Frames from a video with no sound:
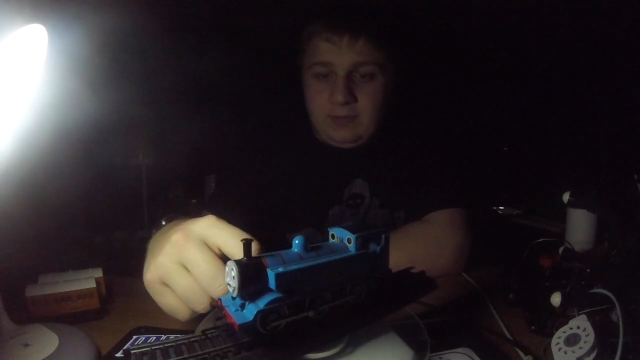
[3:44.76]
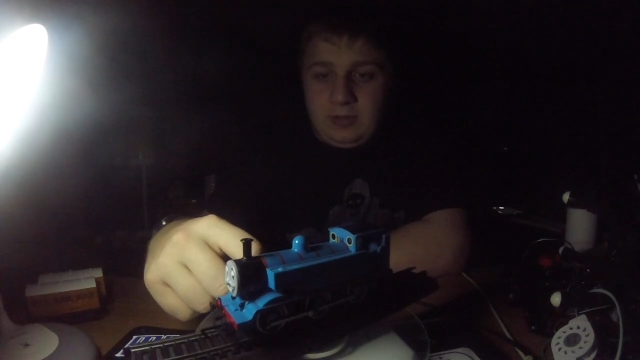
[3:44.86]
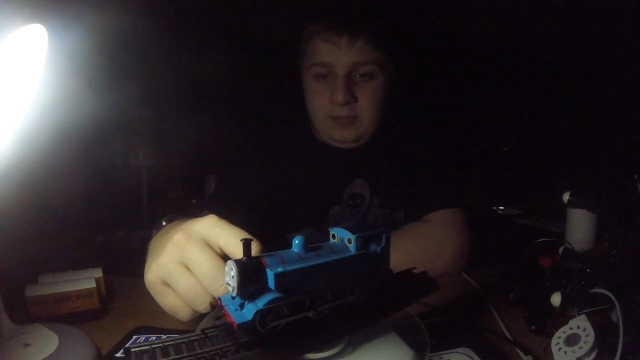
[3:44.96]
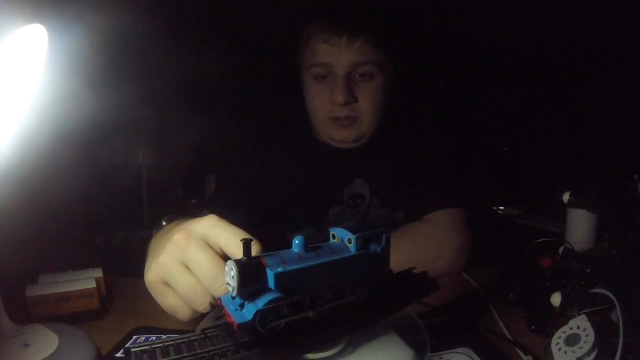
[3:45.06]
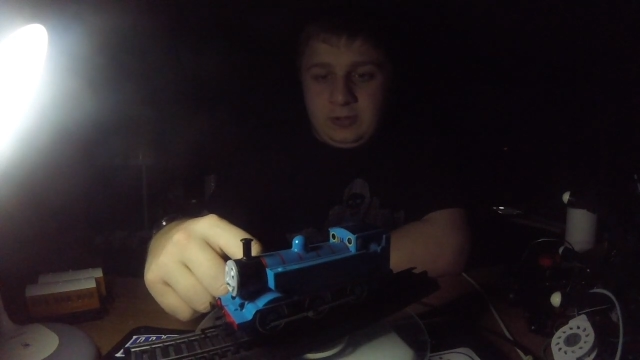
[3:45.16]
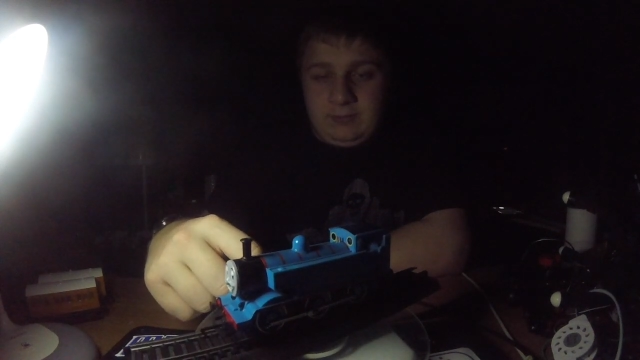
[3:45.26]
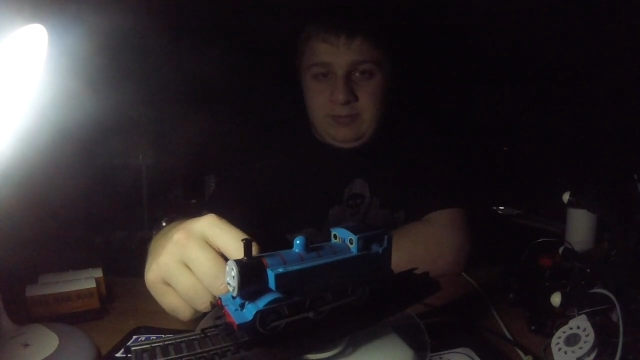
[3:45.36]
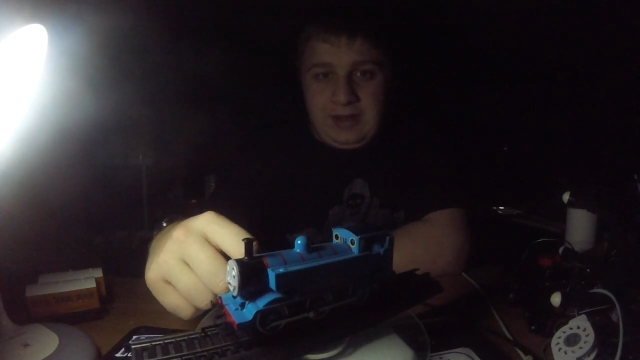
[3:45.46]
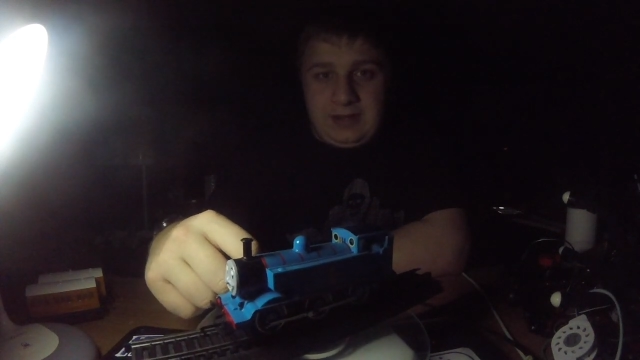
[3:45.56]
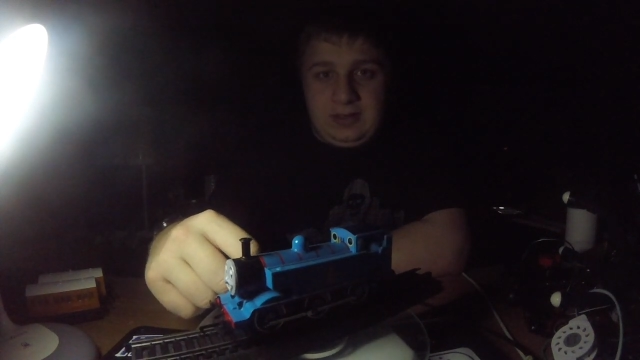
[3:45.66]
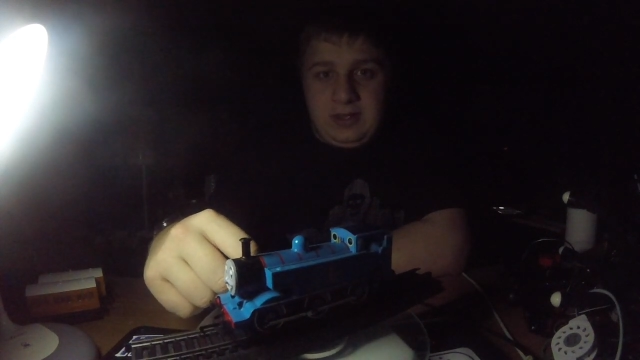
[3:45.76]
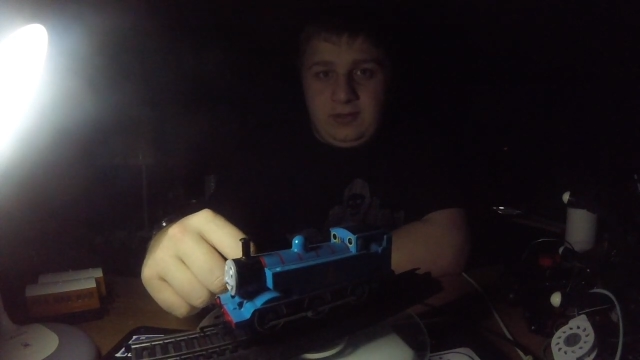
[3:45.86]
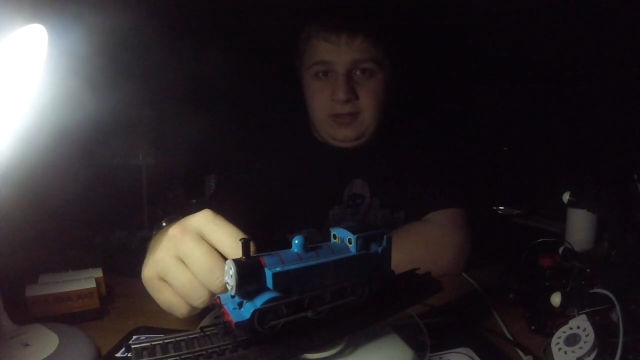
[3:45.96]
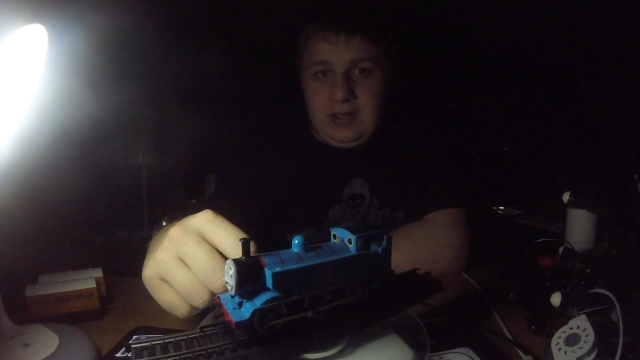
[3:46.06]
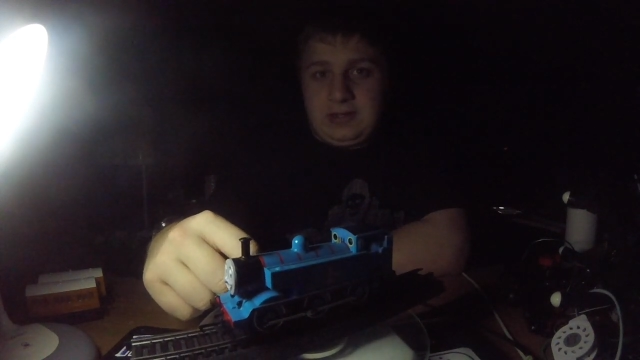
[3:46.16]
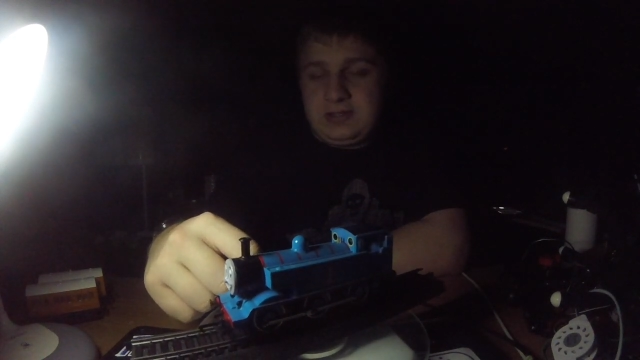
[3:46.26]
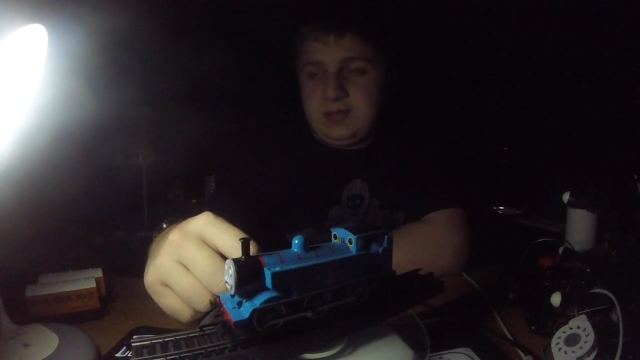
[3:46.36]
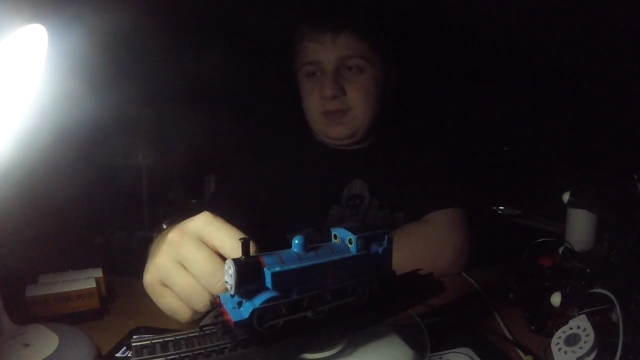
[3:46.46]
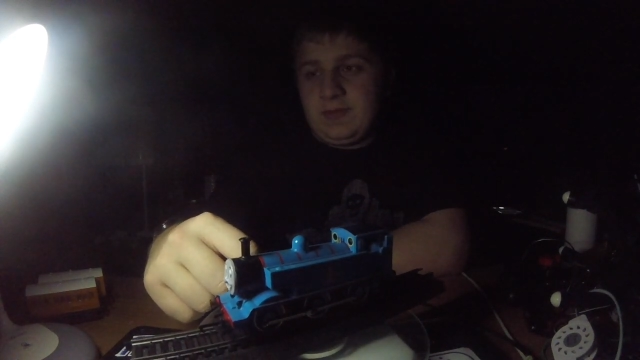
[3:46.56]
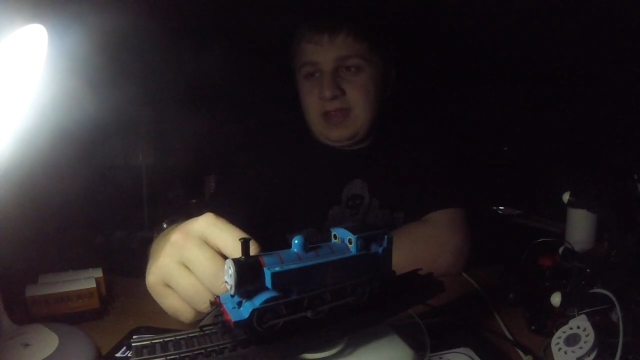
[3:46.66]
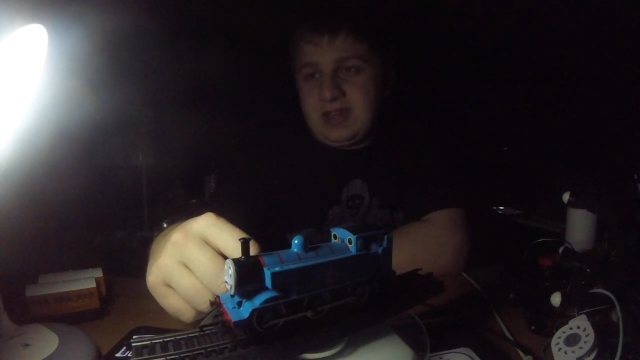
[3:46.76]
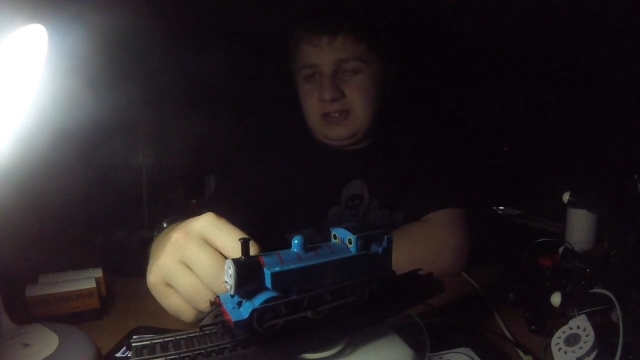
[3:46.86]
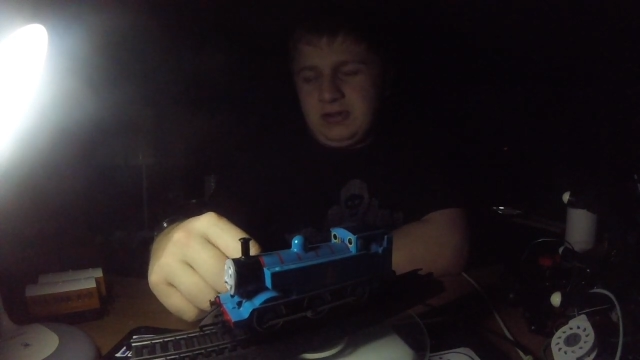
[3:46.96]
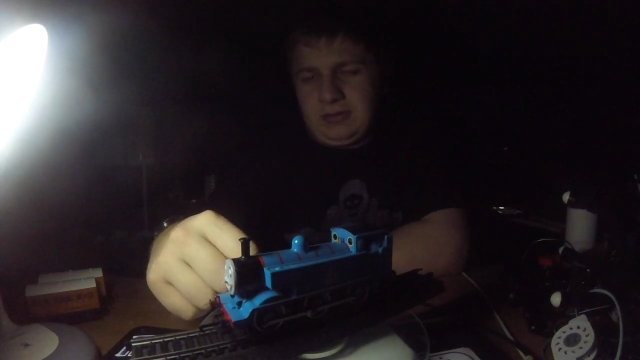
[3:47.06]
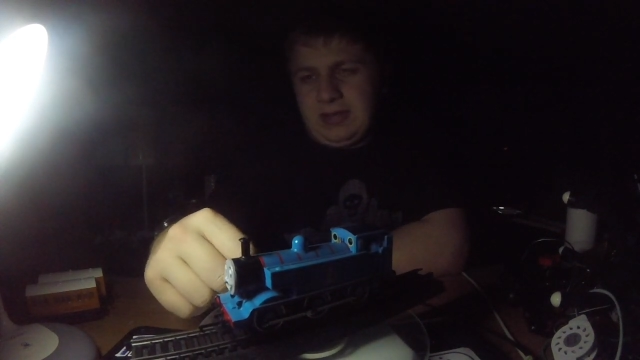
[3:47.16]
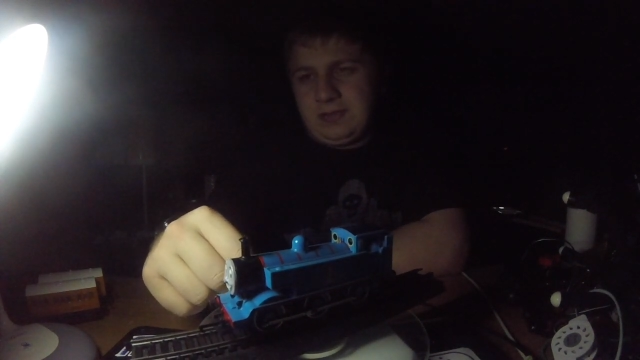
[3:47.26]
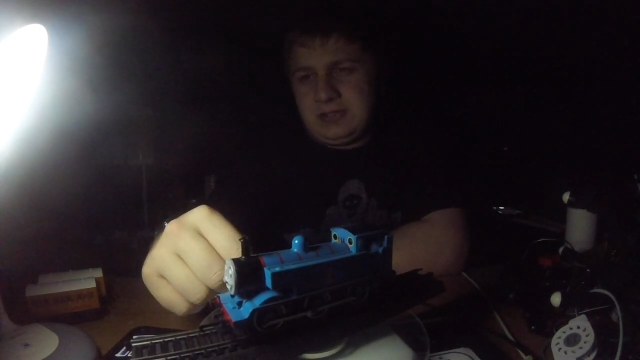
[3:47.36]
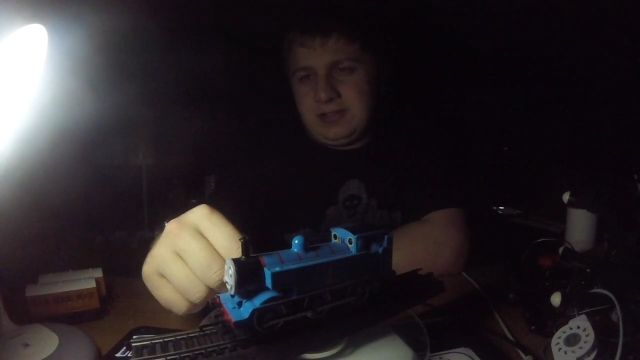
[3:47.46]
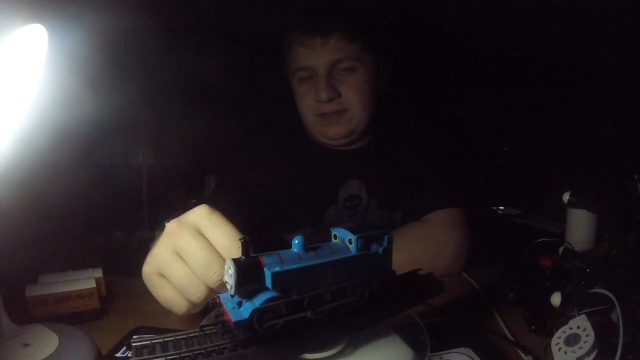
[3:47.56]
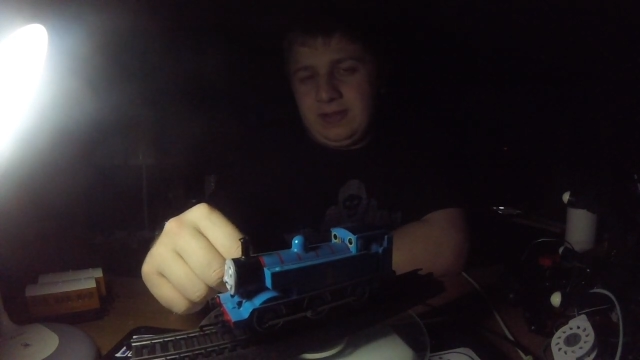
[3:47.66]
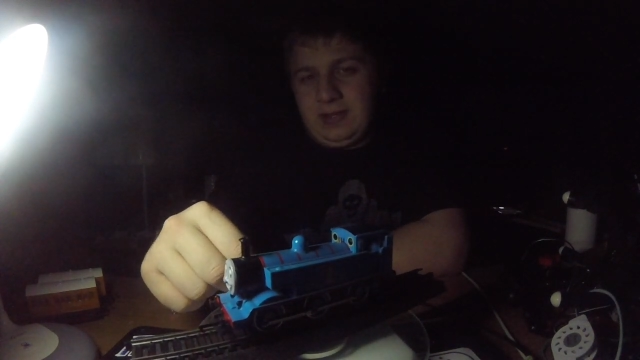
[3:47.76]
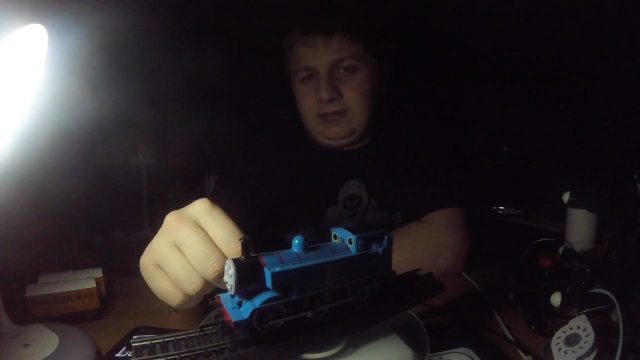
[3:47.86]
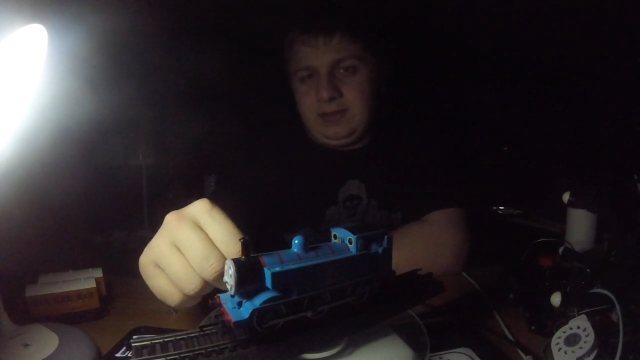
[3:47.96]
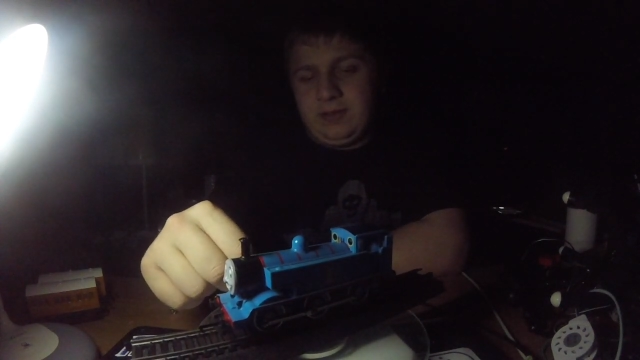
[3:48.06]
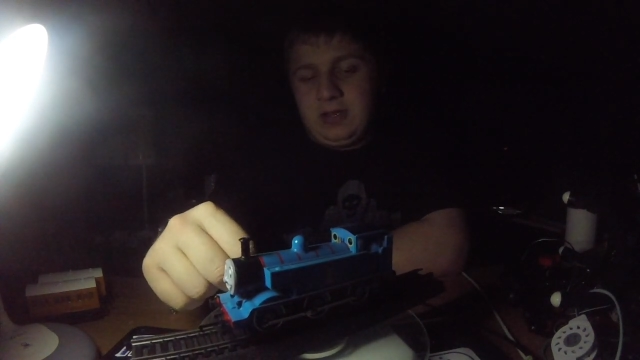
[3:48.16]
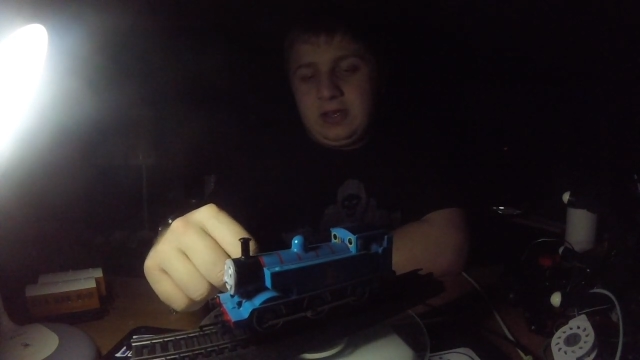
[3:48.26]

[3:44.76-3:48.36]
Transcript: Or back in the UK. Excuse me for that joke, that was inoffensive.